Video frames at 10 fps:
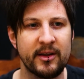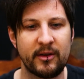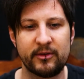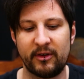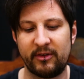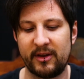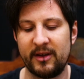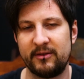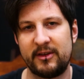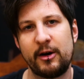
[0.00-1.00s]
not just
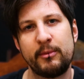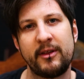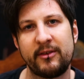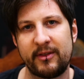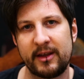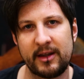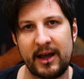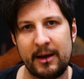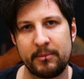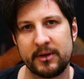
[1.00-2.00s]
tell me this thing
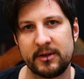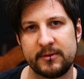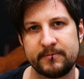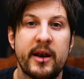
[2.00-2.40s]
that happened.